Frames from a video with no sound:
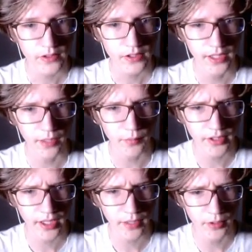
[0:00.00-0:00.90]
That one,
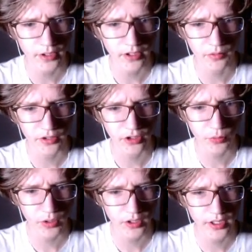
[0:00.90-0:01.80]
that one. No, this
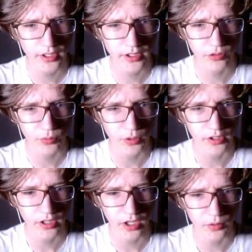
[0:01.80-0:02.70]
one, then this one.
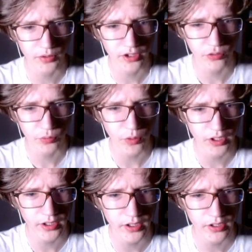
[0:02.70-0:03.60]
No, this
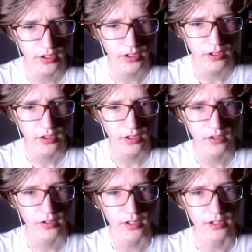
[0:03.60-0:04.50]
one.
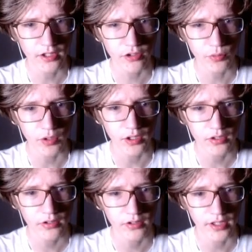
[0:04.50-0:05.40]
Then this one.
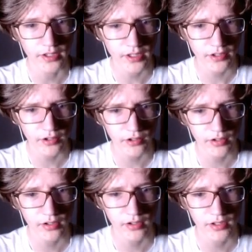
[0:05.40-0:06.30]
Then this.
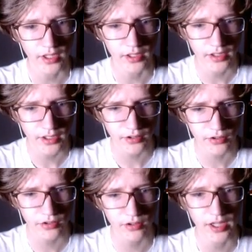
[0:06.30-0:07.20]
Then
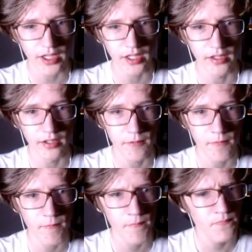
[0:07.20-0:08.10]
this. Then...
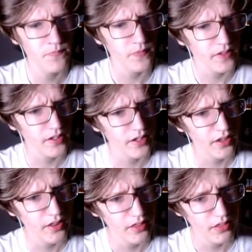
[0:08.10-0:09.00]

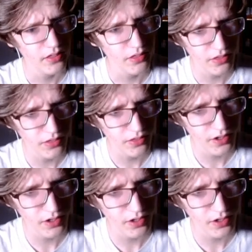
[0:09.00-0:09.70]
Th